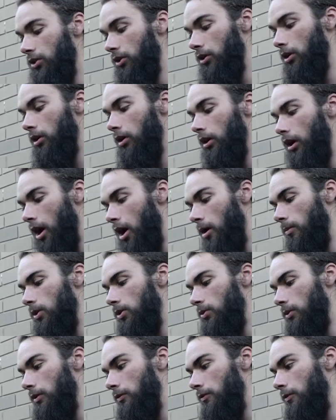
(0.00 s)
going to
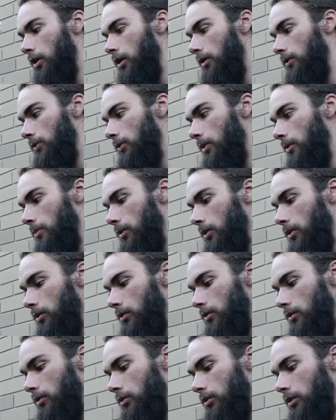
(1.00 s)
RB25 swap it,
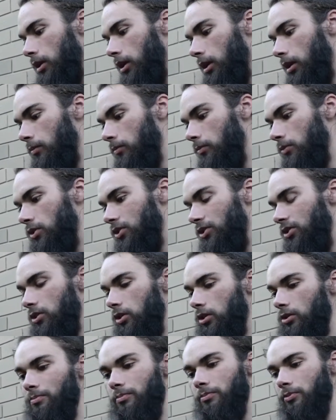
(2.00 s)
just
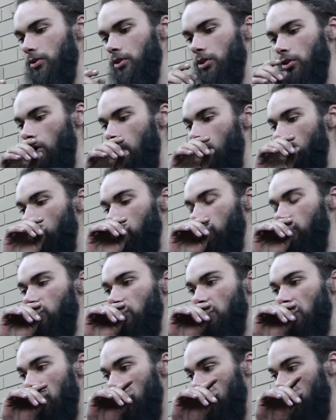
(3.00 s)
a normal
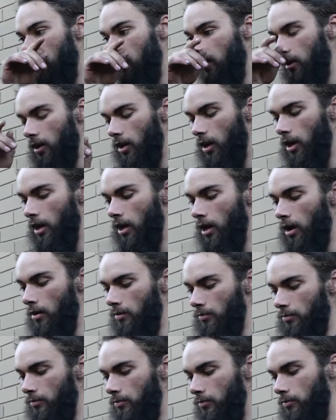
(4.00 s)

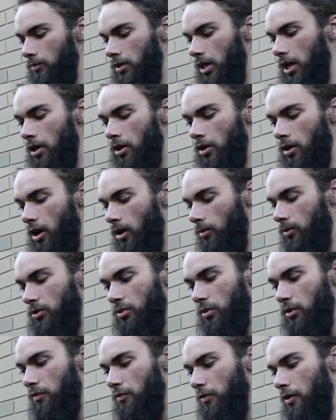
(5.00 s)
Neo
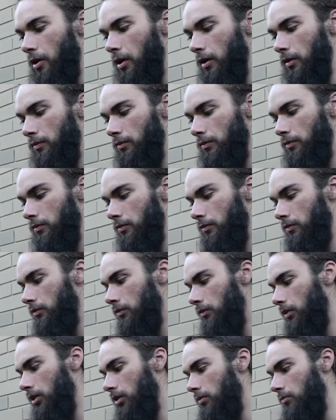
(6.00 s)
RB25,
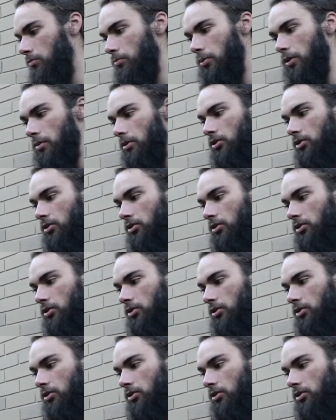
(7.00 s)
pretty